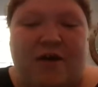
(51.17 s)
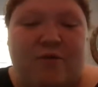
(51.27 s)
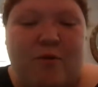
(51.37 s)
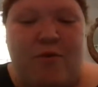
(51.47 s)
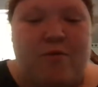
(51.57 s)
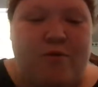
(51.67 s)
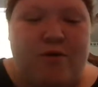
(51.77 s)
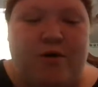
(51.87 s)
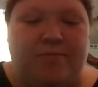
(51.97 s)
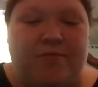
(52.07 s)
Whoop,
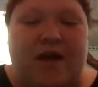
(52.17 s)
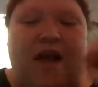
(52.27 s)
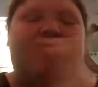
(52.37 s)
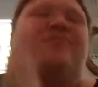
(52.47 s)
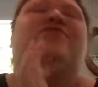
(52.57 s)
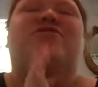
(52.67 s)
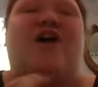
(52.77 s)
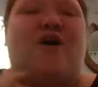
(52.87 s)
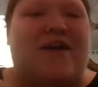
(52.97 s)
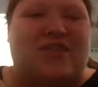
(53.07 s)
whoop! I'm
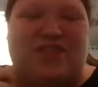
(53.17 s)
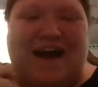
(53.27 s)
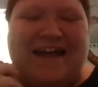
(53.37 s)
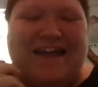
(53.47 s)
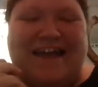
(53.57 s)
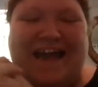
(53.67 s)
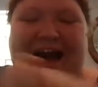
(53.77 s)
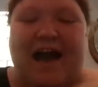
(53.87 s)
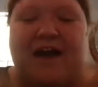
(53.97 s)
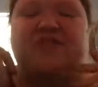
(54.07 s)
so excited,
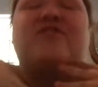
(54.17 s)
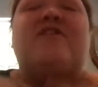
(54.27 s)
guys.